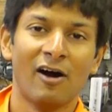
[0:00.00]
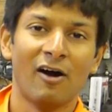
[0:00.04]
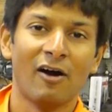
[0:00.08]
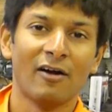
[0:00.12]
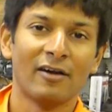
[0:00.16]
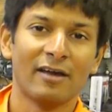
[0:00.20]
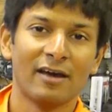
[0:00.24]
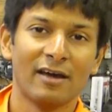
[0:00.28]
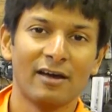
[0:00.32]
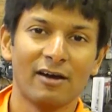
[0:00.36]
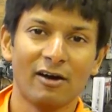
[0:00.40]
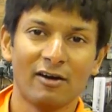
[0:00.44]

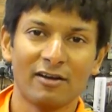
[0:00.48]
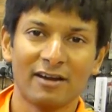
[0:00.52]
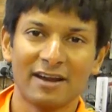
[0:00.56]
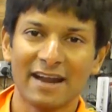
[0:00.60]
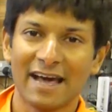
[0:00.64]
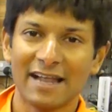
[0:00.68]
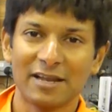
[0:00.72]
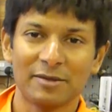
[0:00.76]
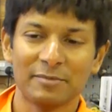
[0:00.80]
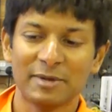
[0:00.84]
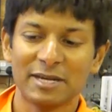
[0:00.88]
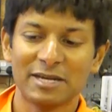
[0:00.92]
On
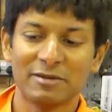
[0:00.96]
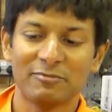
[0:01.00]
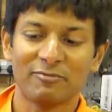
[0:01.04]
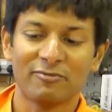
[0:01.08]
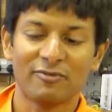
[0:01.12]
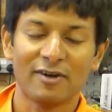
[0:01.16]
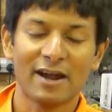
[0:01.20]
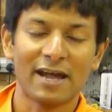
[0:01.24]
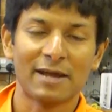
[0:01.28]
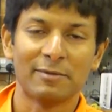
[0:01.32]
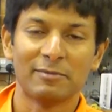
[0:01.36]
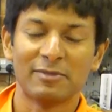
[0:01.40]
an aluminium
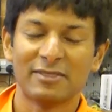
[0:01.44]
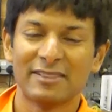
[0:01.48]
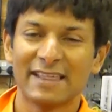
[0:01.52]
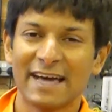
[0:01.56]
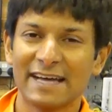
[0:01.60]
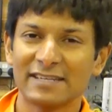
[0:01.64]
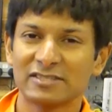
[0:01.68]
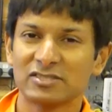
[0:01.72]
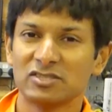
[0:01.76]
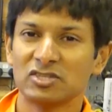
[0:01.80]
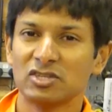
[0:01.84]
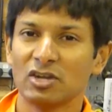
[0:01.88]
frame,
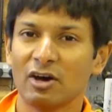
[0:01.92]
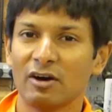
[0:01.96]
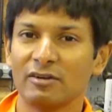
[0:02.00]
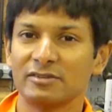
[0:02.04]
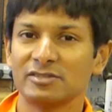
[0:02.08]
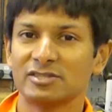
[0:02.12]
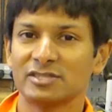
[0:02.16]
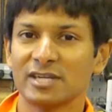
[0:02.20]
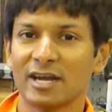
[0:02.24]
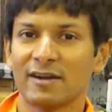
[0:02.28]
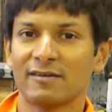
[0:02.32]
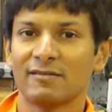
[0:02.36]
that's
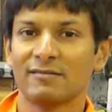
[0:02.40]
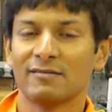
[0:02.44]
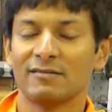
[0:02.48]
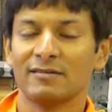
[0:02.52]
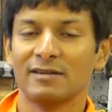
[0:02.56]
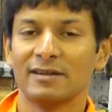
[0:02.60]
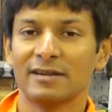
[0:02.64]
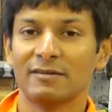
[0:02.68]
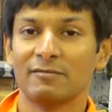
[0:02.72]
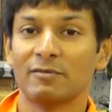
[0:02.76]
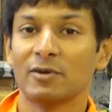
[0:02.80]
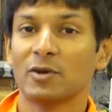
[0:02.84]
not
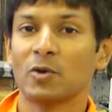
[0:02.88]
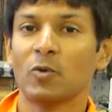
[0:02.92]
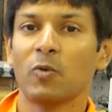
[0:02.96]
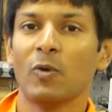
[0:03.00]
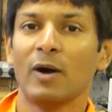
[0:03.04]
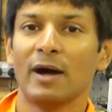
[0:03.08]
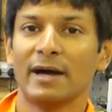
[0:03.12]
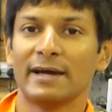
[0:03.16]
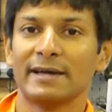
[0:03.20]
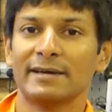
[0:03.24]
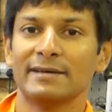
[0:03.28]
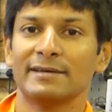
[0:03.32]
generally
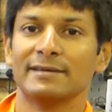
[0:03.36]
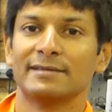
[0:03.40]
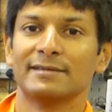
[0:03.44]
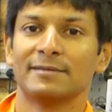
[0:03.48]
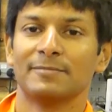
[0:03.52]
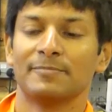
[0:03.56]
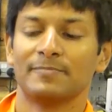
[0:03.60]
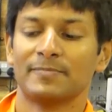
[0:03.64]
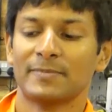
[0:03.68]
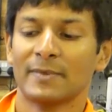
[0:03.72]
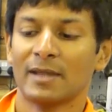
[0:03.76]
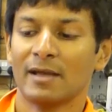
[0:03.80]
required,
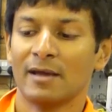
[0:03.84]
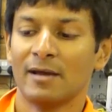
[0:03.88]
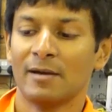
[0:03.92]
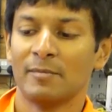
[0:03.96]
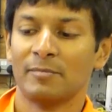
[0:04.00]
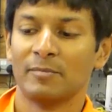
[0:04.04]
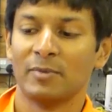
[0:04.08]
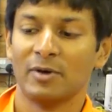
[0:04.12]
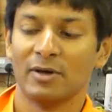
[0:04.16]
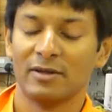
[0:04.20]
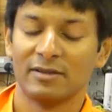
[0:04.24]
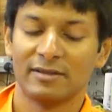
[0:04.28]

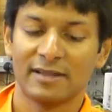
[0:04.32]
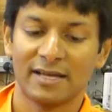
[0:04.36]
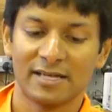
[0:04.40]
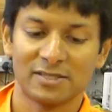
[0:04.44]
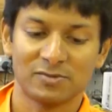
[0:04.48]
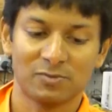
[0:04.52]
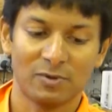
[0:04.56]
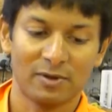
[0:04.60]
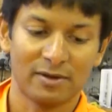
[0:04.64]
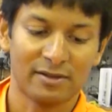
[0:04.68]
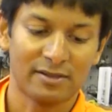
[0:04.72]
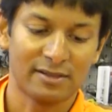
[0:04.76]
but
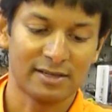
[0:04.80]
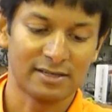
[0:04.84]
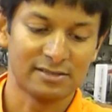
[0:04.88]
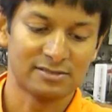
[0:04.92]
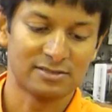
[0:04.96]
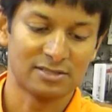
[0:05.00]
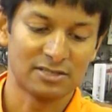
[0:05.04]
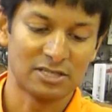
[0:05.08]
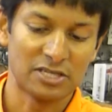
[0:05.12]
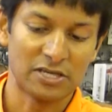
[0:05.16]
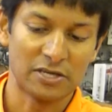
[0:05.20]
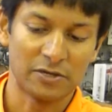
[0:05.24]
that's one
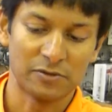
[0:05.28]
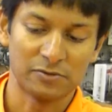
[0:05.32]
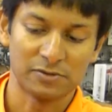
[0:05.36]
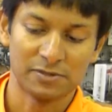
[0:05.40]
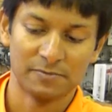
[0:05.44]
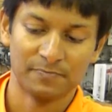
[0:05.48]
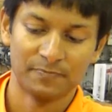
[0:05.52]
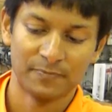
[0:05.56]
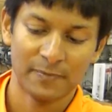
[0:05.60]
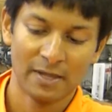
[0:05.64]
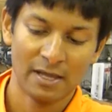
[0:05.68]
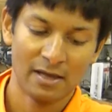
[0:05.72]
thing to
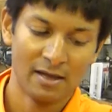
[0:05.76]
use.